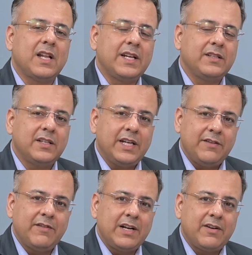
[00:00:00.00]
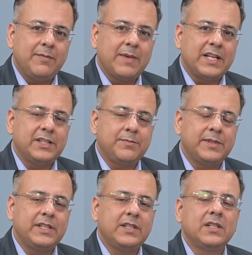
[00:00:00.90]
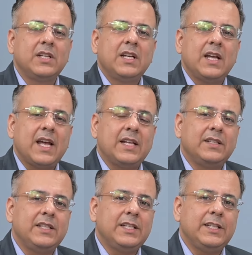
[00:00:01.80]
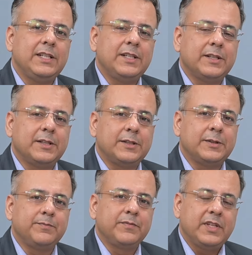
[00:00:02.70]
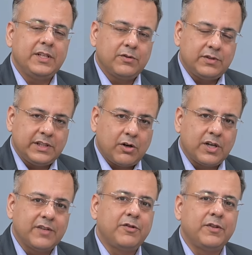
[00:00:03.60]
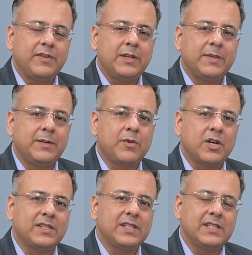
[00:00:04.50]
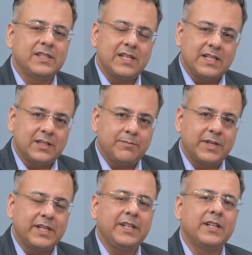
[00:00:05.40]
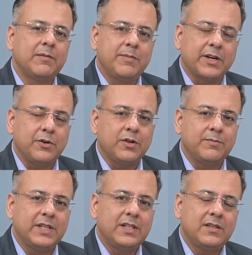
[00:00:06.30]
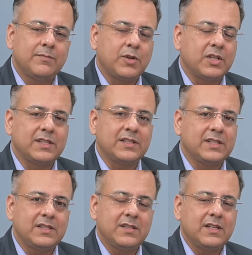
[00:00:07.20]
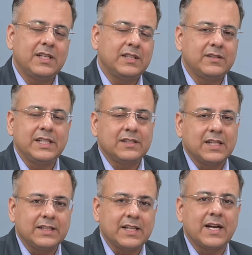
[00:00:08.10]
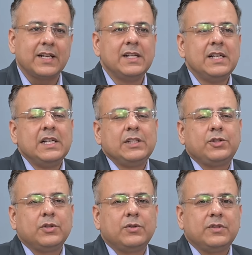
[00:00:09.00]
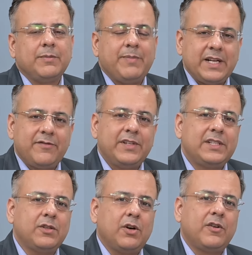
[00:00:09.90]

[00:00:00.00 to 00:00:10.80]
like the inventory management and the order fulfillment process and the material procurement processes and things like that. So the benefits